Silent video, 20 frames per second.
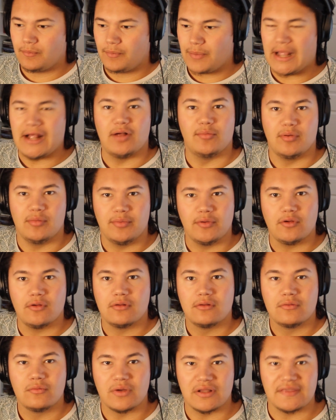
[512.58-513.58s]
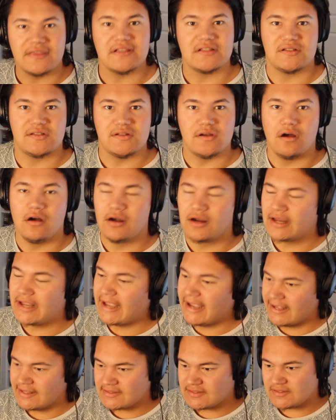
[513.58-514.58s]
palpable with this song.
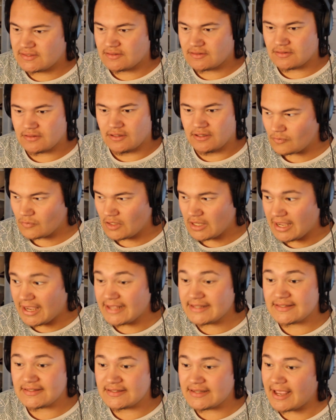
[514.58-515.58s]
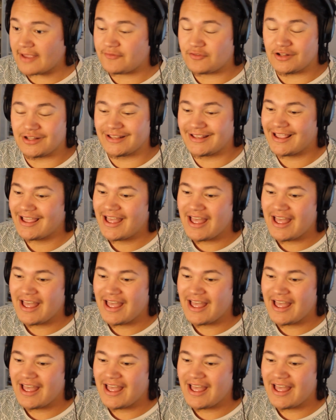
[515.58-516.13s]
It's definitely,